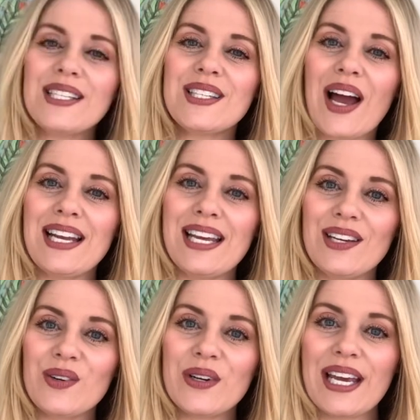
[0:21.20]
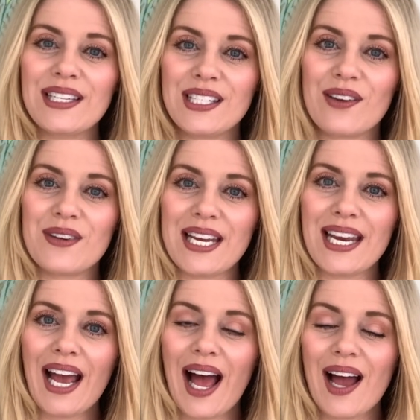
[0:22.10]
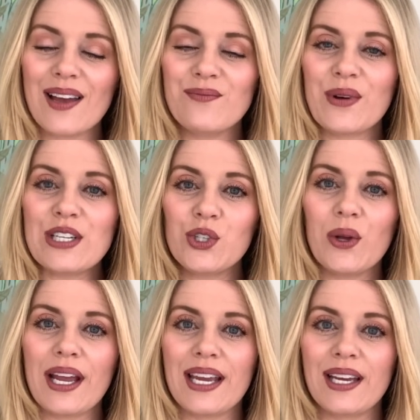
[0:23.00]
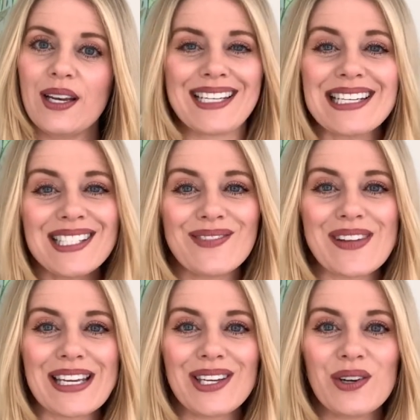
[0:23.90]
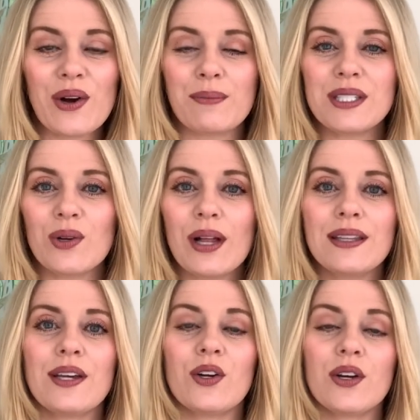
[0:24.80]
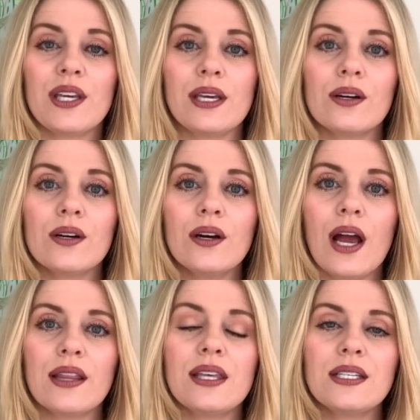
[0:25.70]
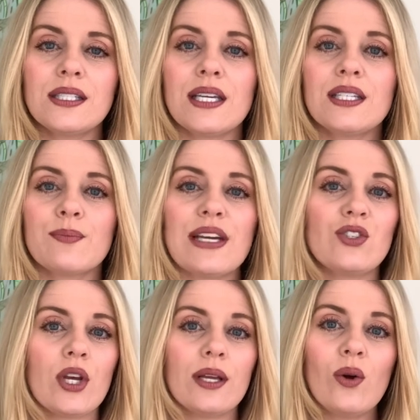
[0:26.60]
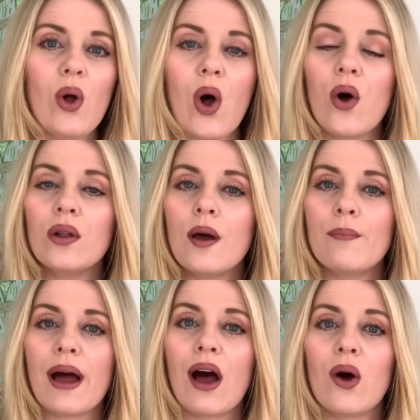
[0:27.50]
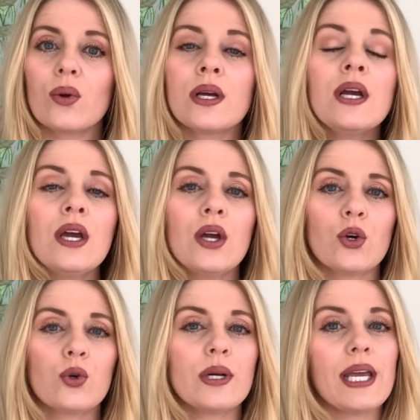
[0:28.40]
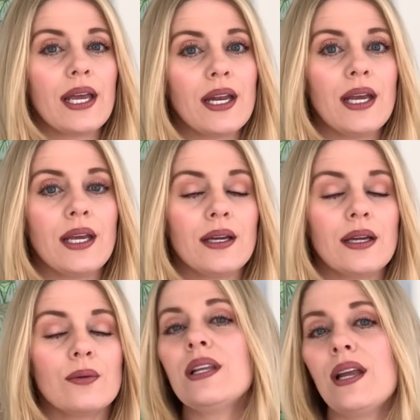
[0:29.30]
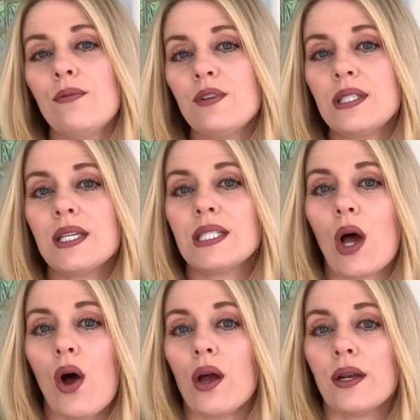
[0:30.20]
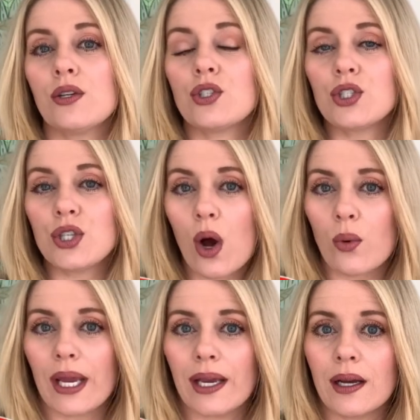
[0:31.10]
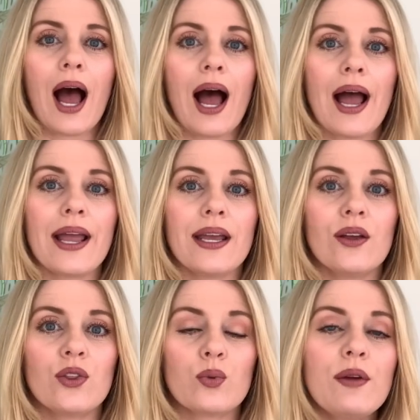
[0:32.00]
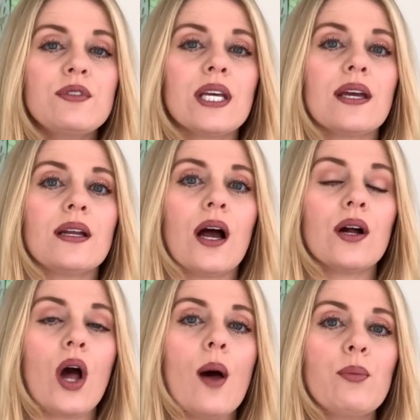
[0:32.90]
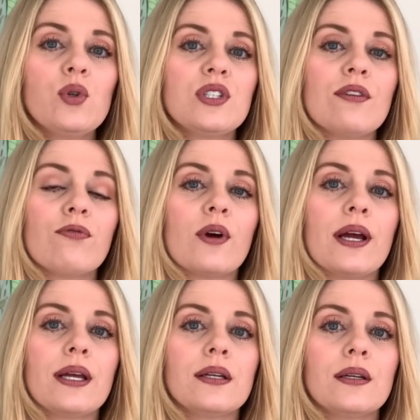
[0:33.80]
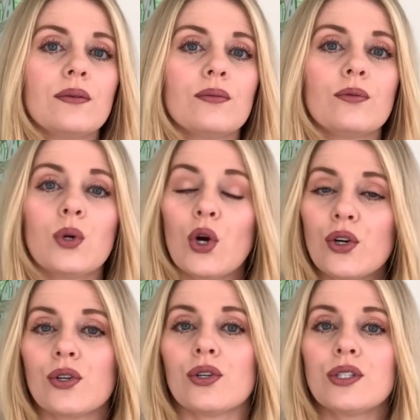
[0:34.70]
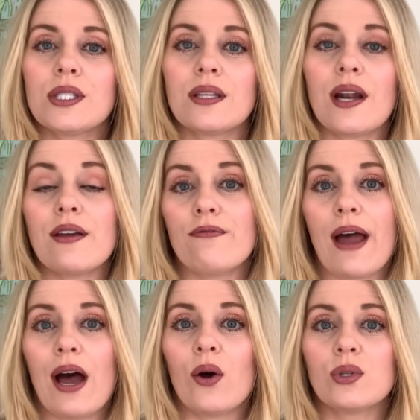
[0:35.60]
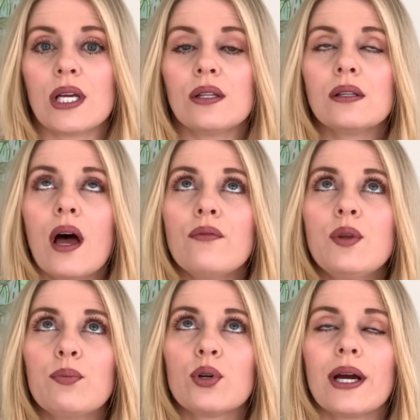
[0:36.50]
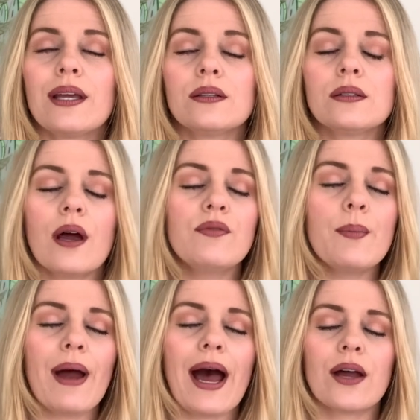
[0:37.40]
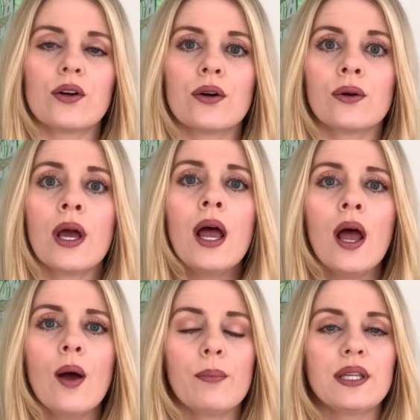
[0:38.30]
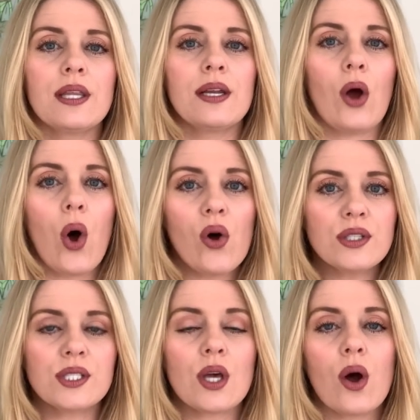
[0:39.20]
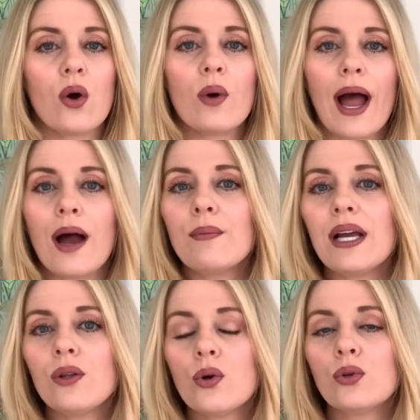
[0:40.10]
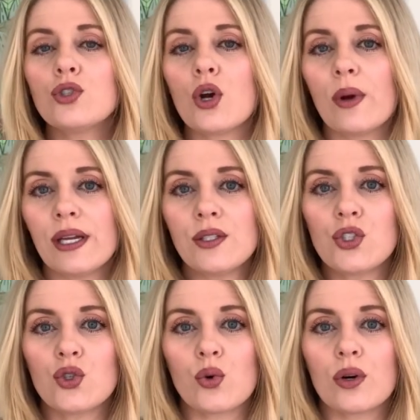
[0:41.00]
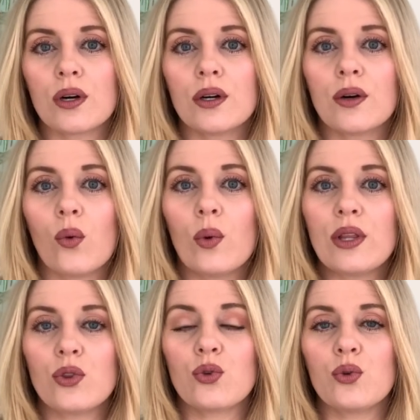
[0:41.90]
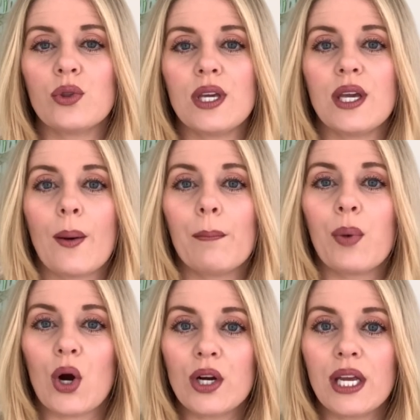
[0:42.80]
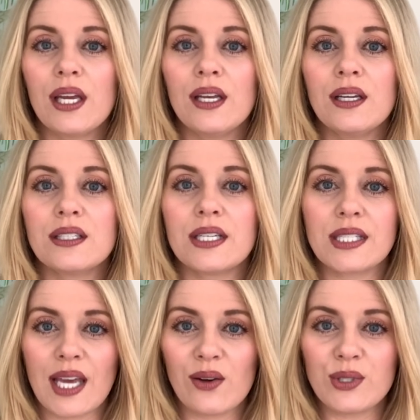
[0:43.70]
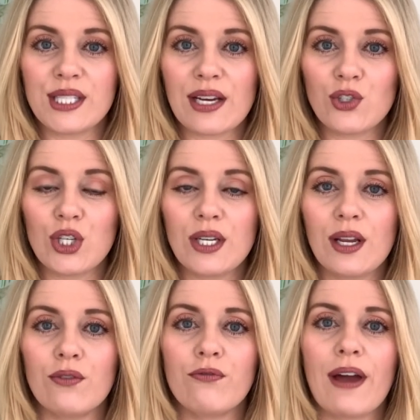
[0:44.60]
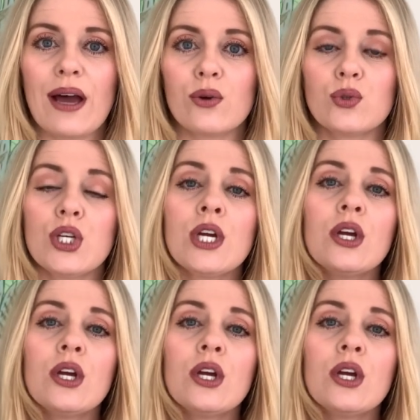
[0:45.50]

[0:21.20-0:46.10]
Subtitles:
to Dine in Creativity. I'm Rachel Ann. Nice to meet you. I'm so glad that you're here. This is my channel all about creating with an emphasis on sewing. I thrifted a couple different curtains that I found. Love the print, love the pattern. But then also at my local Joann store, went through the bargain discount section and found